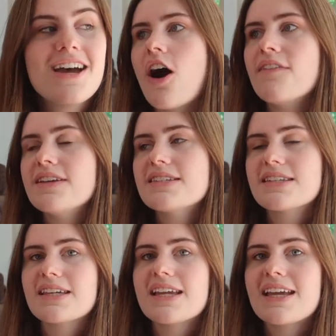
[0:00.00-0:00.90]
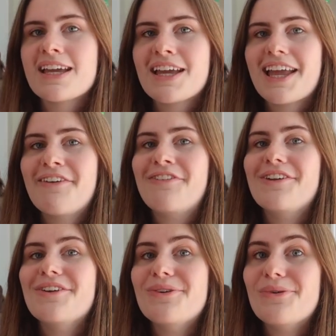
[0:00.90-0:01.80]
Obviously, if
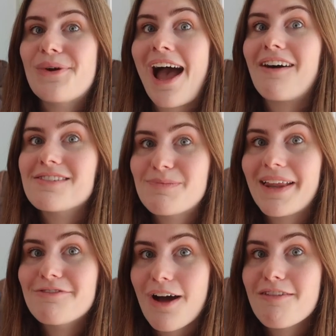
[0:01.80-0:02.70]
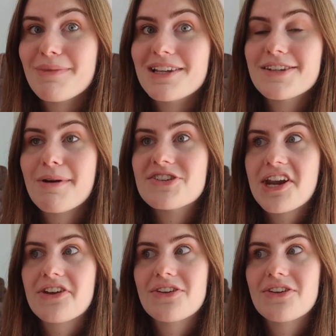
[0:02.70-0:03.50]
you have spent five minutes on my channel,